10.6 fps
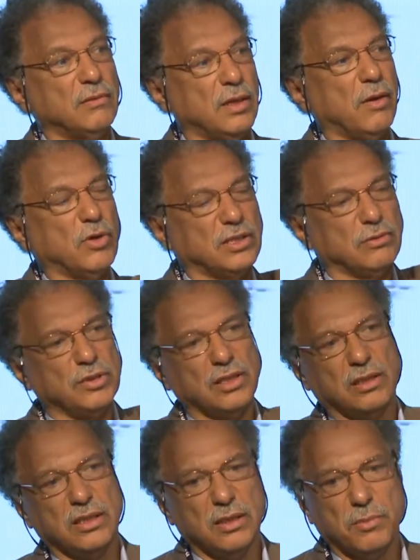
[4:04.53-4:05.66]
I was
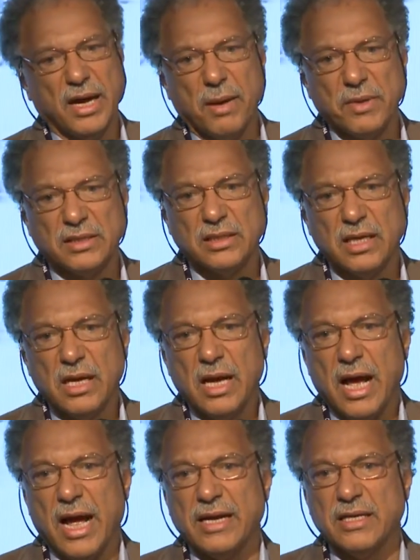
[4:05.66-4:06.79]
recently in the Bahamas,
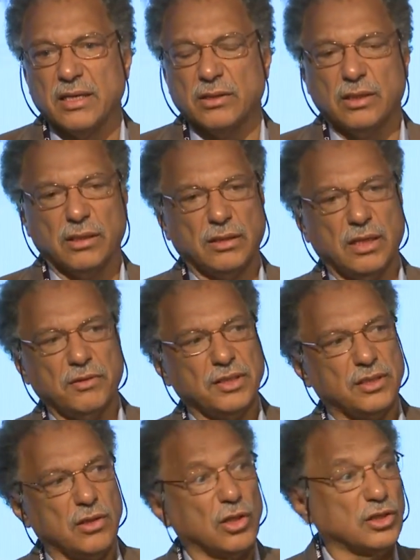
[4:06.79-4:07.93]
and there is
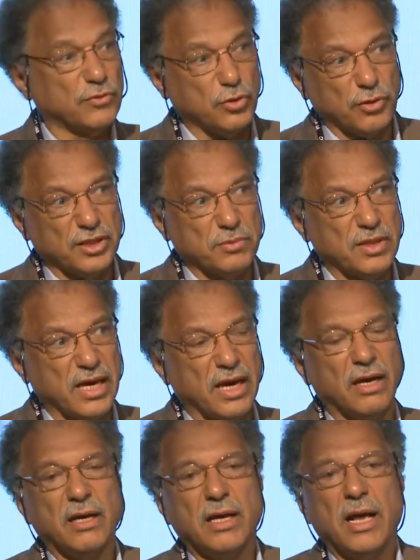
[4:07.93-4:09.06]
lots of tourism there,
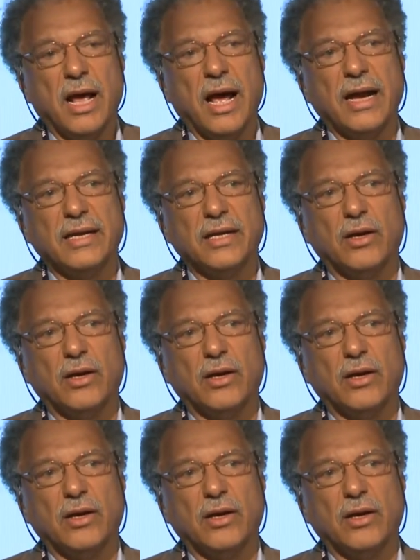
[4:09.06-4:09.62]
and